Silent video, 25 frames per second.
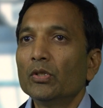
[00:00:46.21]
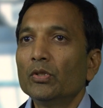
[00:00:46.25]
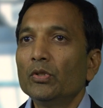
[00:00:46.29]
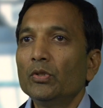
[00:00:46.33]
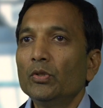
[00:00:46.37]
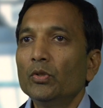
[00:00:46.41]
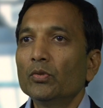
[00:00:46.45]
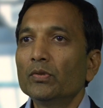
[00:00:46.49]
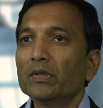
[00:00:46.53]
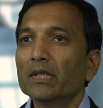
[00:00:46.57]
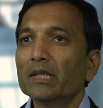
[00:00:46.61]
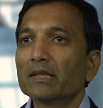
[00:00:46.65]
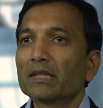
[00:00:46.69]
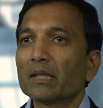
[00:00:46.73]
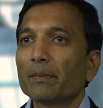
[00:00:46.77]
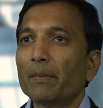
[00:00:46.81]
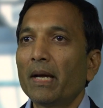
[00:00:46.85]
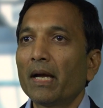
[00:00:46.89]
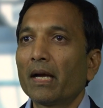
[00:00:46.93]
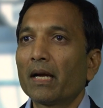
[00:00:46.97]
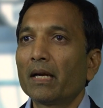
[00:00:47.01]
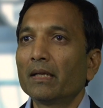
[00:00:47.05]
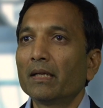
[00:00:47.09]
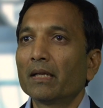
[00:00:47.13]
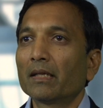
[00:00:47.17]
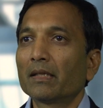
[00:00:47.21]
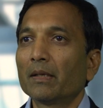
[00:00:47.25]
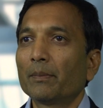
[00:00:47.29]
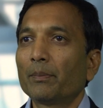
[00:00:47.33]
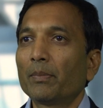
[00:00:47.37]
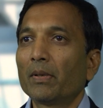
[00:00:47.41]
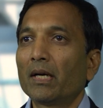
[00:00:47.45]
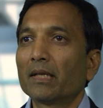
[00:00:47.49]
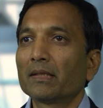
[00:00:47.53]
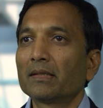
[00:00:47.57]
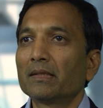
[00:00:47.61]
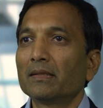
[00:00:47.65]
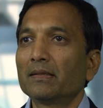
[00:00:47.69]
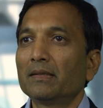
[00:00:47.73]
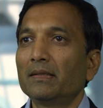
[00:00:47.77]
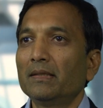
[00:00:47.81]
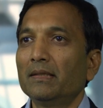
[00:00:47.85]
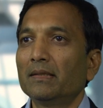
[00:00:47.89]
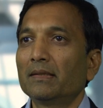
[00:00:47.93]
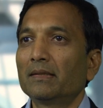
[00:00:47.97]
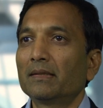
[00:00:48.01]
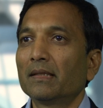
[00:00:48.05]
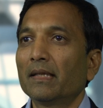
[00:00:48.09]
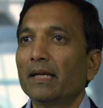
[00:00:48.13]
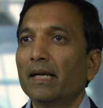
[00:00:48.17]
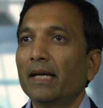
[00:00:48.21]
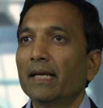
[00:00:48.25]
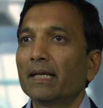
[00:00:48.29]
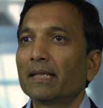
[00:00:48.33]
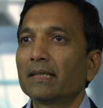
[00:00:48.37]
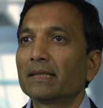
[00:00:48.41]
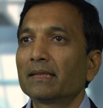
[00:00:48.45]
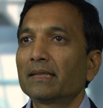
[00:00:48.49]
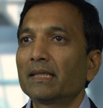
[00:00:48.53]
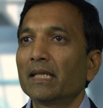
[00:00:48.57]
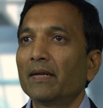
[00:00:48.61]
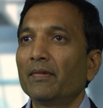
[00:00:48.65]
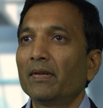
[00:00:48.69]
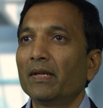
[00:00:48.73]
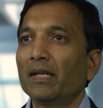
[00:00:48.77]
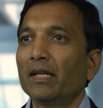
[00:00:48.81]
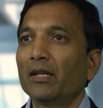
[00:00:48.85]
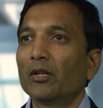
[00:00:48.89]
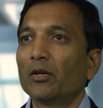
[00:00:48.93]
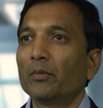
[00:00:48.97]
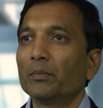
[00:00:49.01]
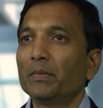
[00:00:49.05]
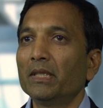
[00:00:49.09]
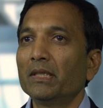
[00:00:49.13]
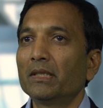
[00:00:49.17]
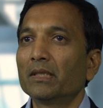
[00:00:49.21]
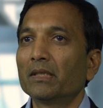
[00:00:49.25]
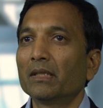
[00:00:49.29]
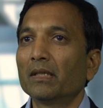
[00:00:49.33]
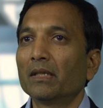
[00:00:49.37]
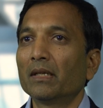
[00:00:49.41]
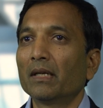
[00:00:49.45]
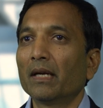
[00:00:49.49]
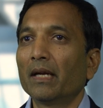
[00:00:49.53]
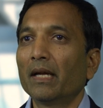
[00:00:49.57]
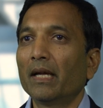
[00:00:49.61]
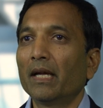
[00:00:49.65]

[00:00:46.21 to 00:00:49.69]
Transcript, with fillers: Using semiconductor processes at seven nanometer